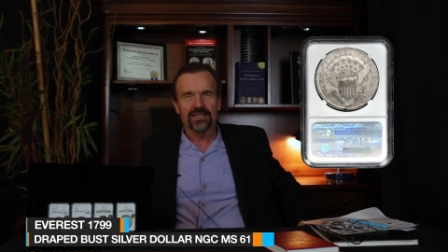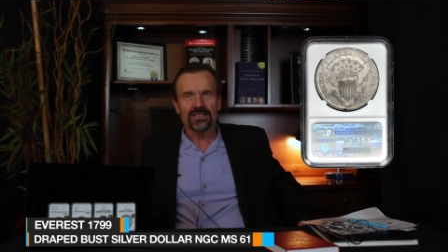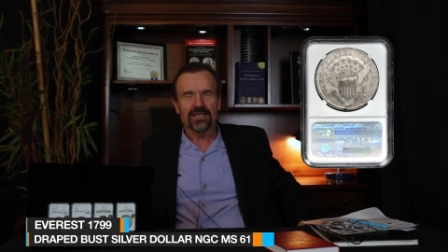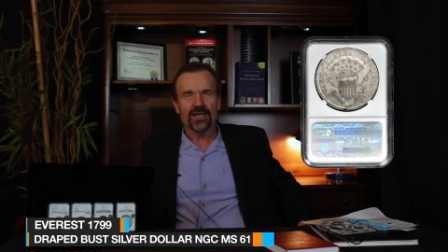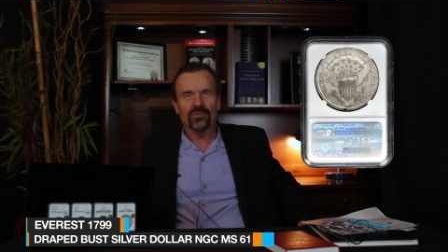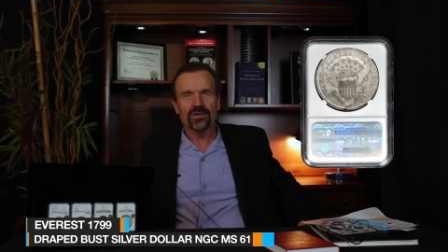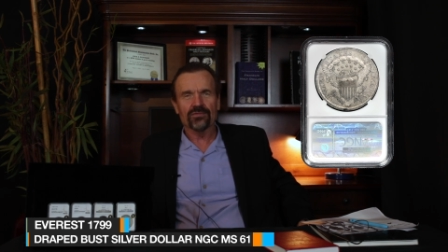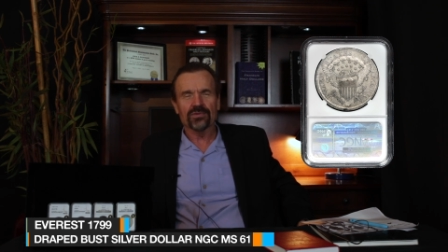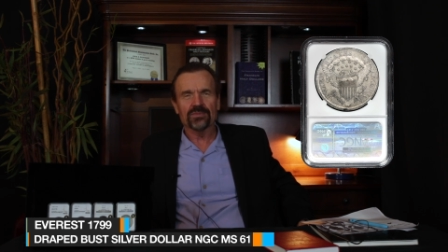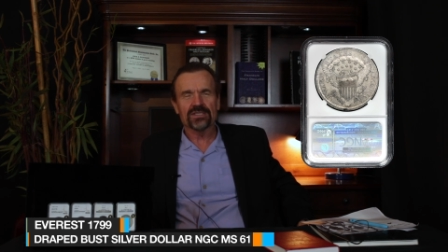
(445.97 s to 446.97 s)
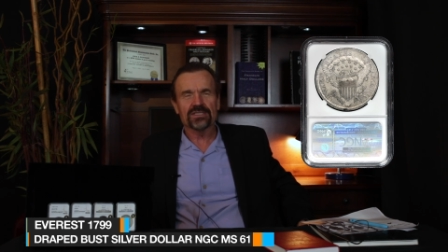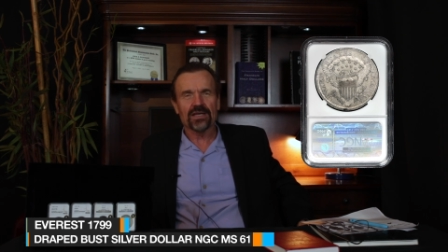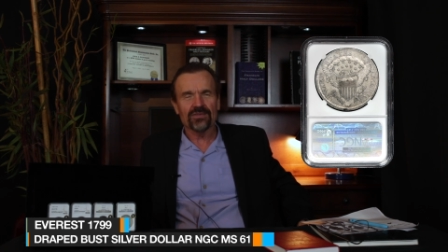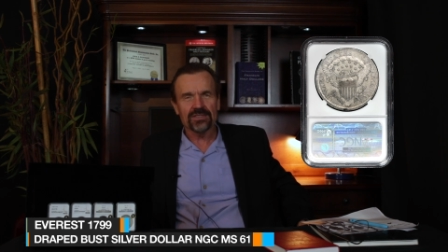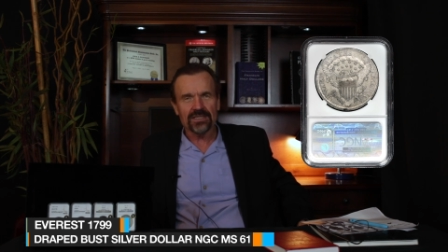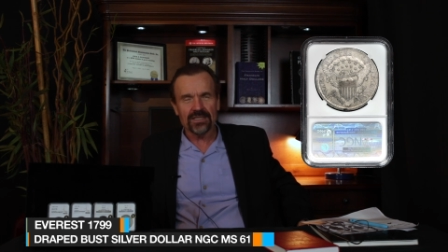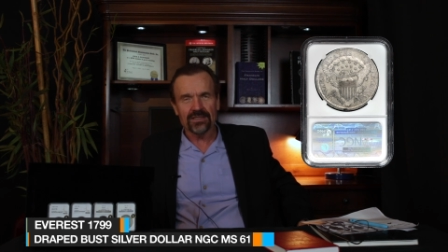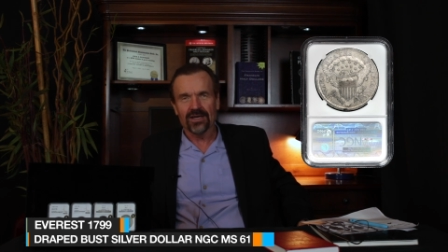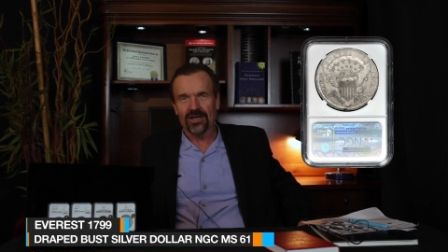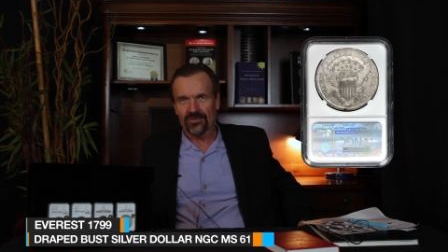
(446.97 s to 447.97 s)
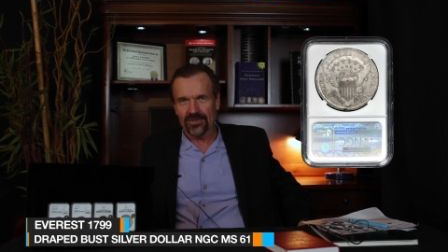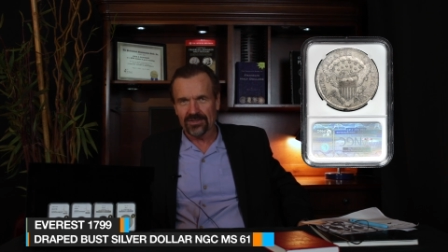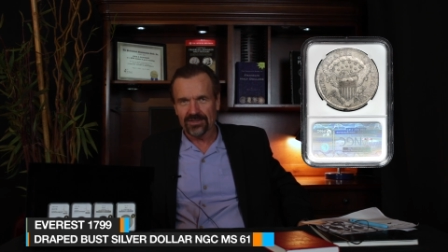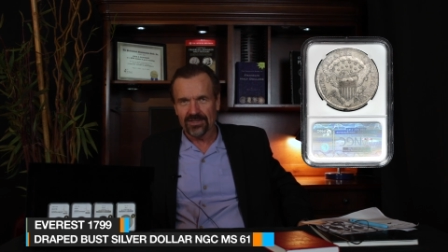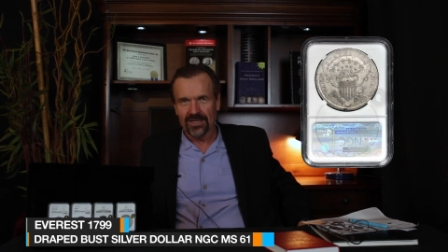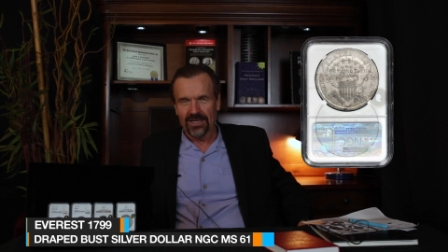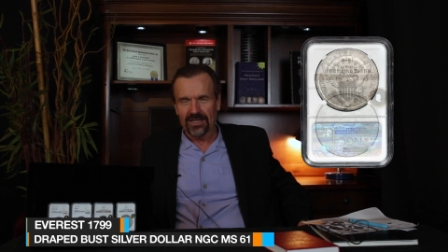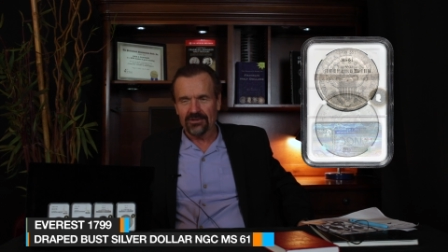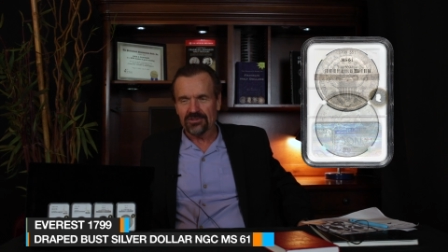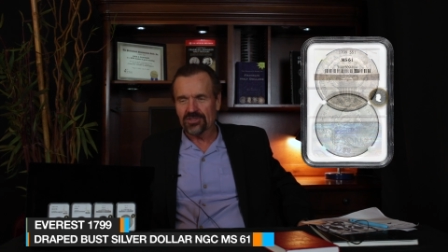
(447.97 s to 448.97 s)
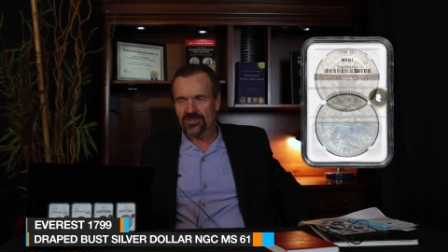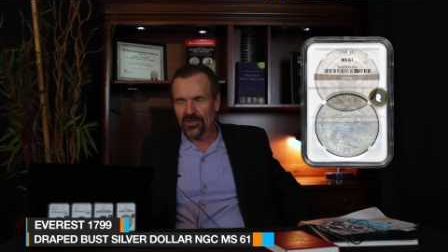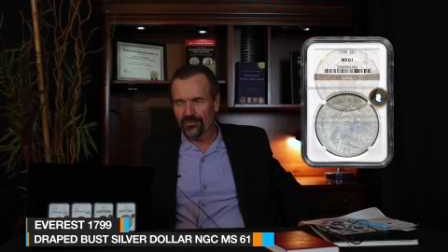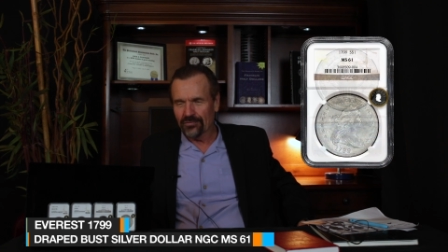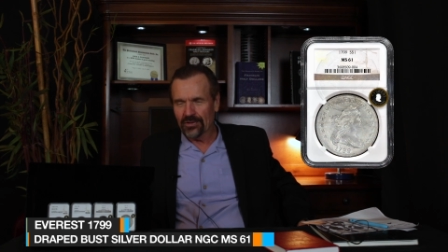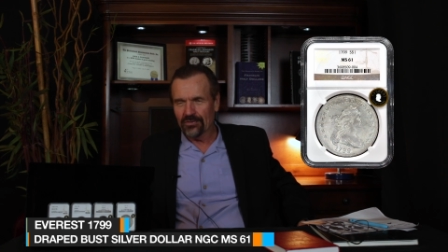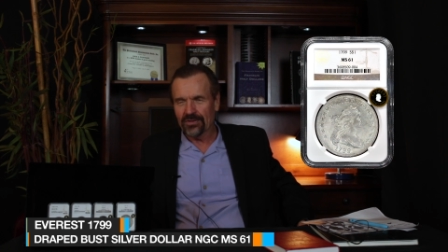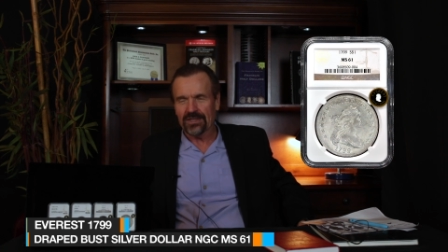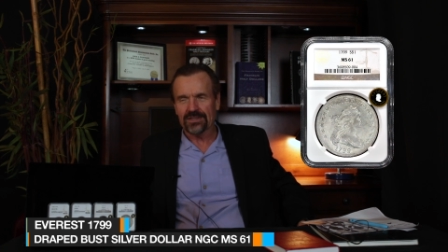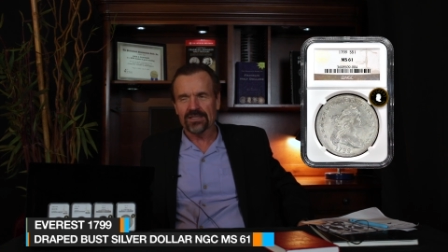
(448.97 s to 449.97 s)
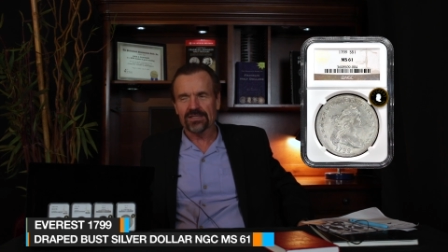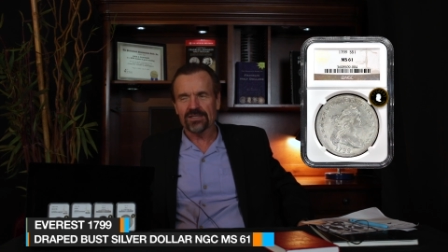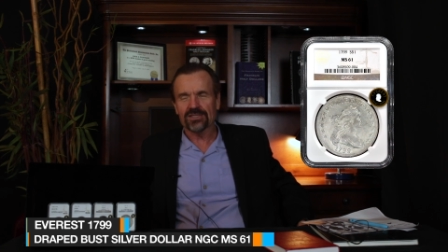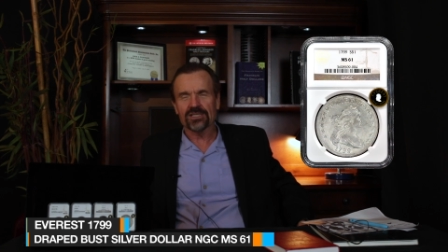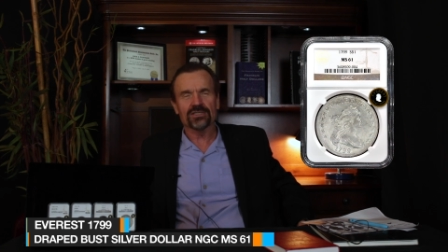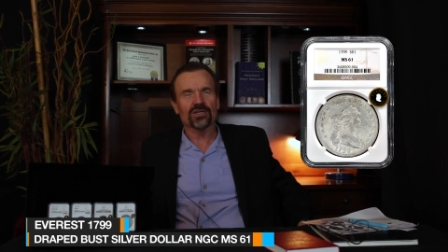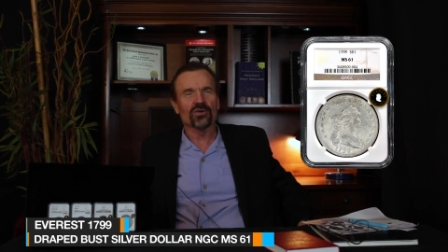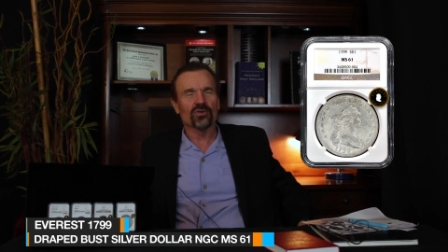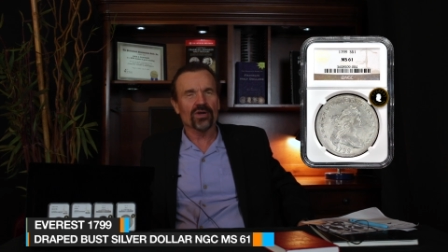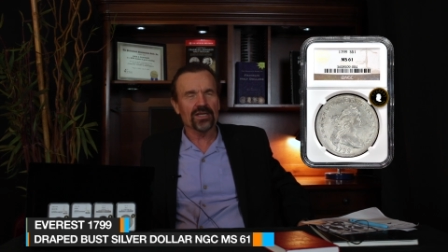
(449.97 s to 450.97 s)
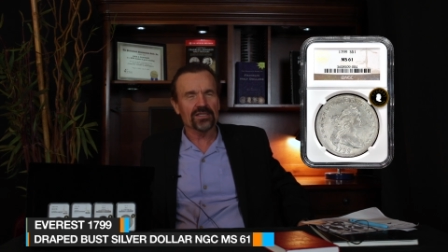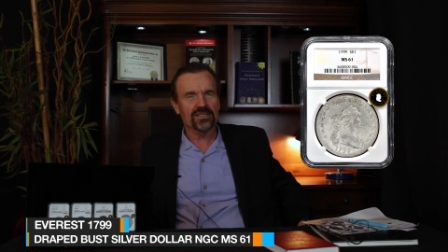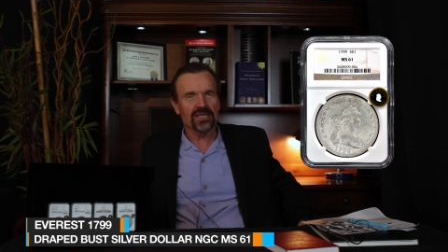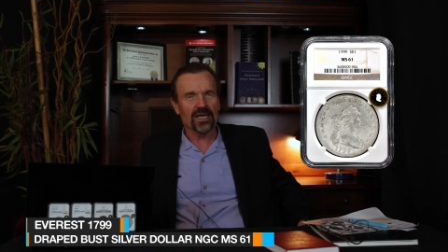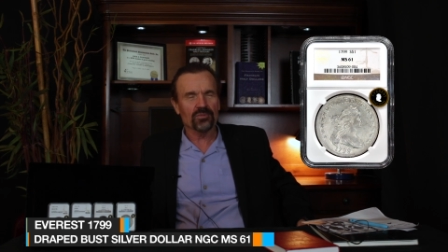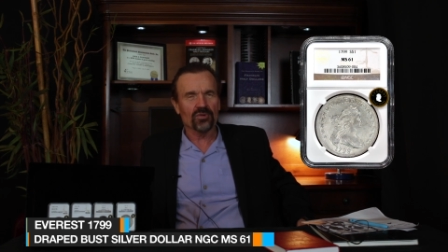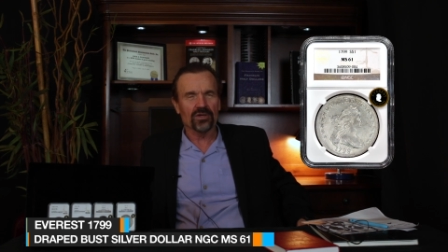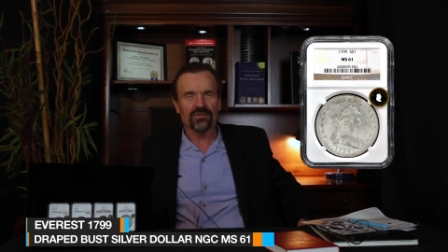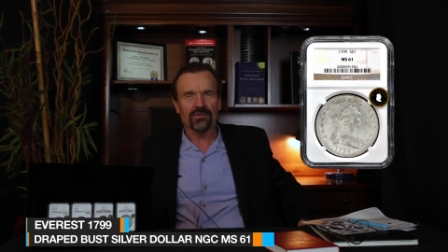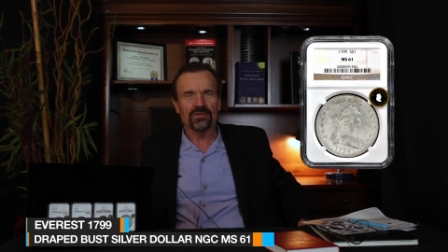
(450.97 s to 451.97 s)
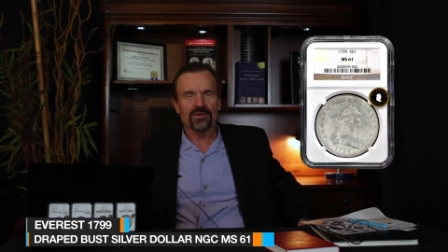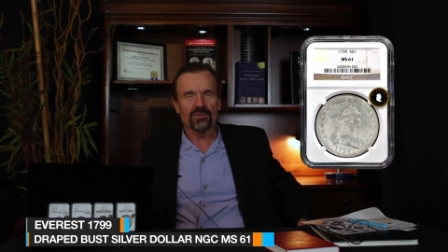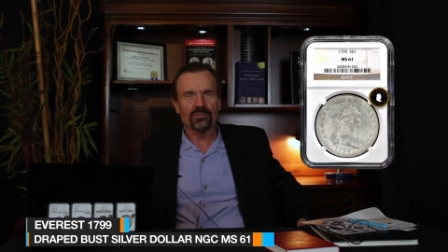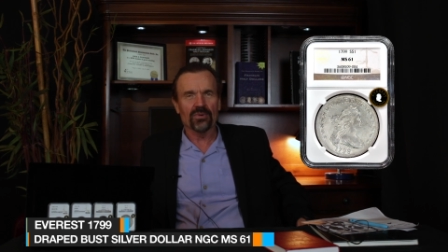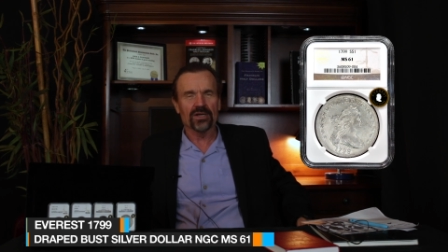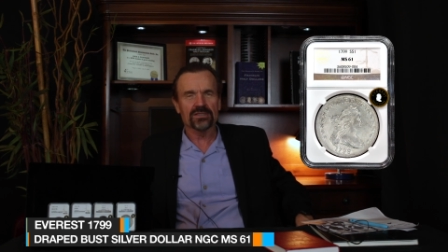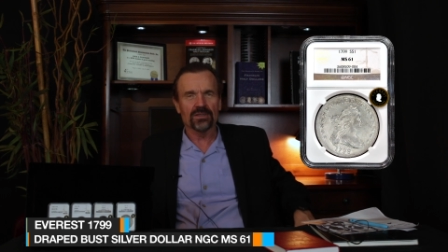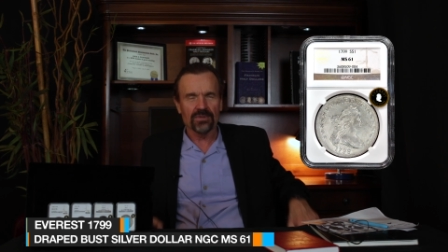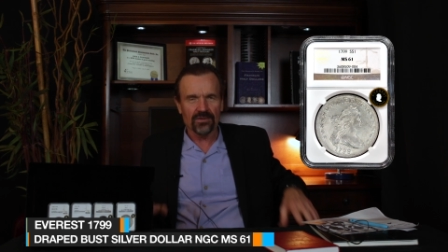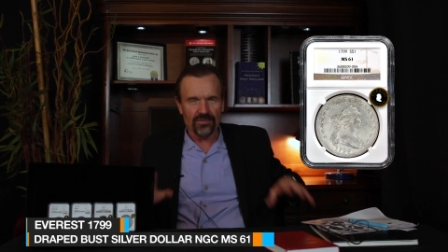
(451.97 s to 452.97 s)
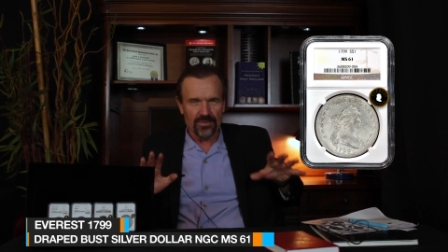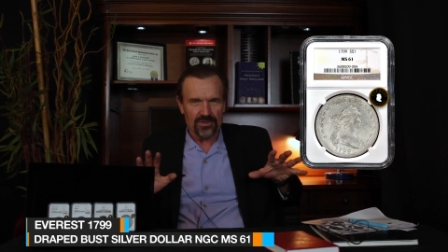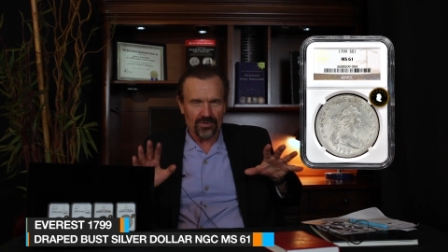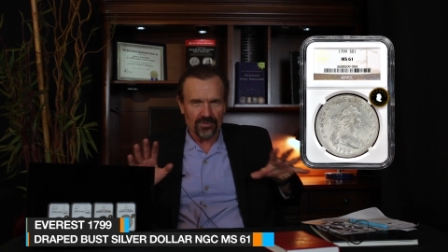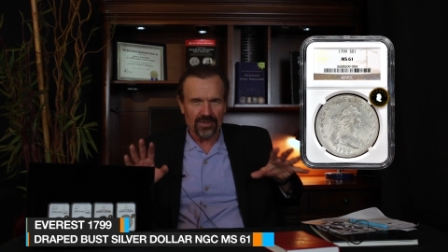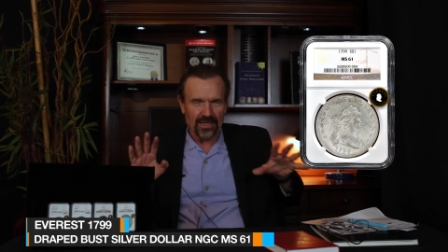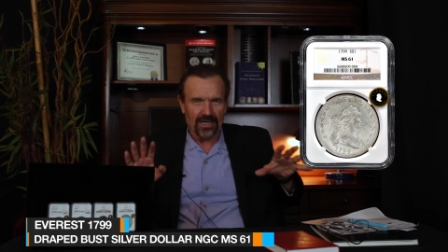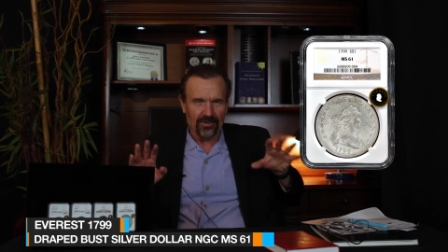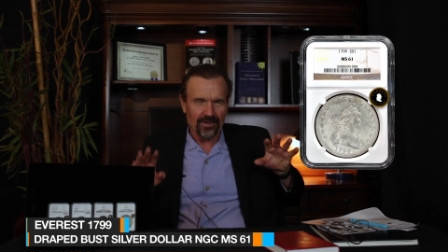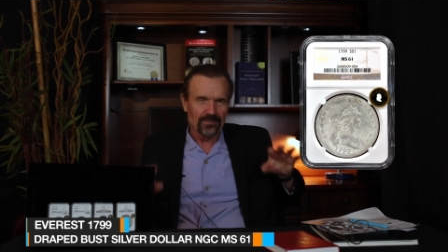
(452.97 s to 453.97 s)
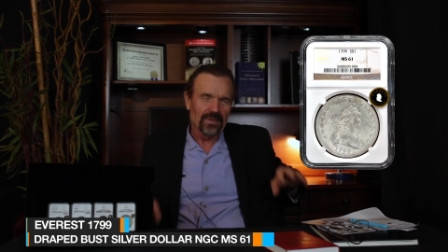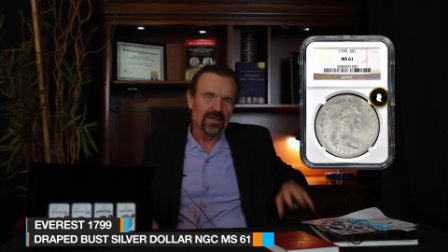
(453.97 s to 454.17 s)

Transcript: To get one from the 1700s, there are so few of these. This is just a great type coin. If you've never bought something from this early era,